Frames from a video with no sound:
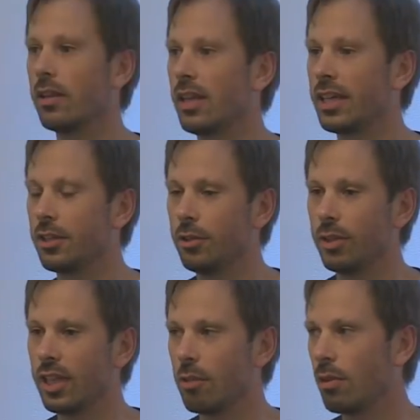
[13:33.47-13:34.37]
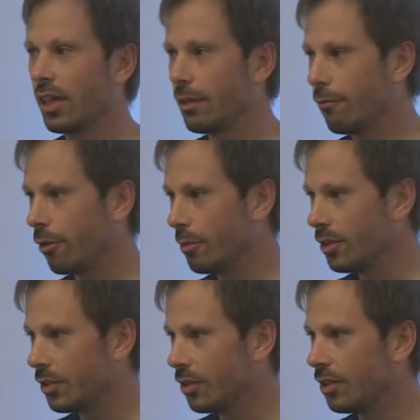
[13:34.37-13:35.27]
like you do in other plugin formats,
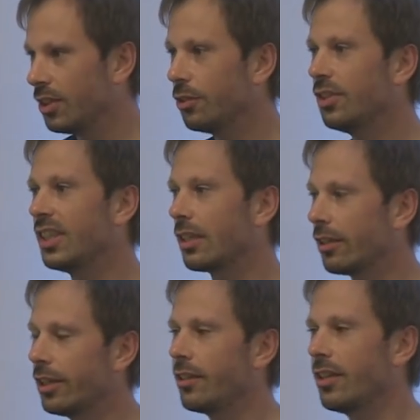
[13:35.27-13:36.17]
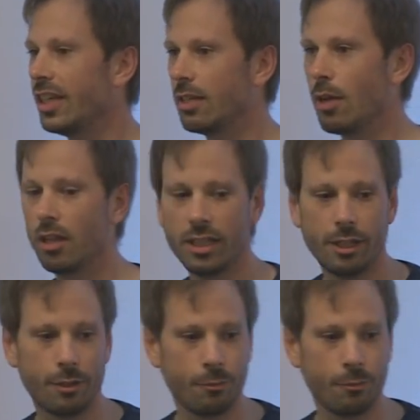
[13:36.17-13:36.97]
you declare the data model here.